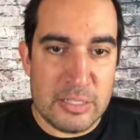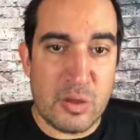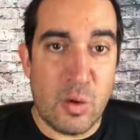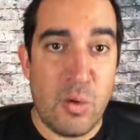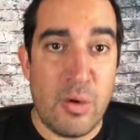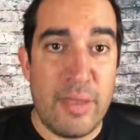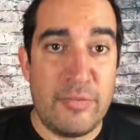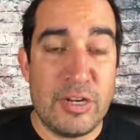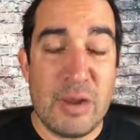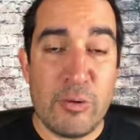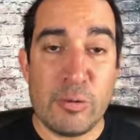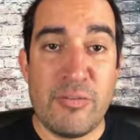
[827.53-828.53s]
So
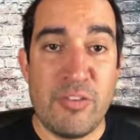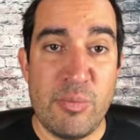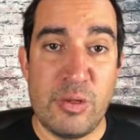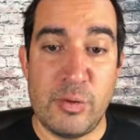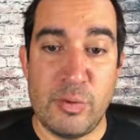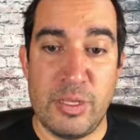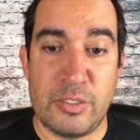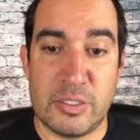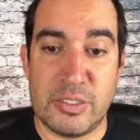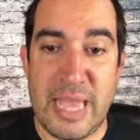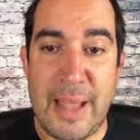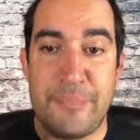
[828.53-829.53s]
if you're not really familiar with
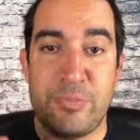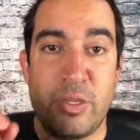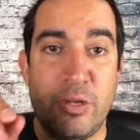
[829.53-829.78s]
this, is that,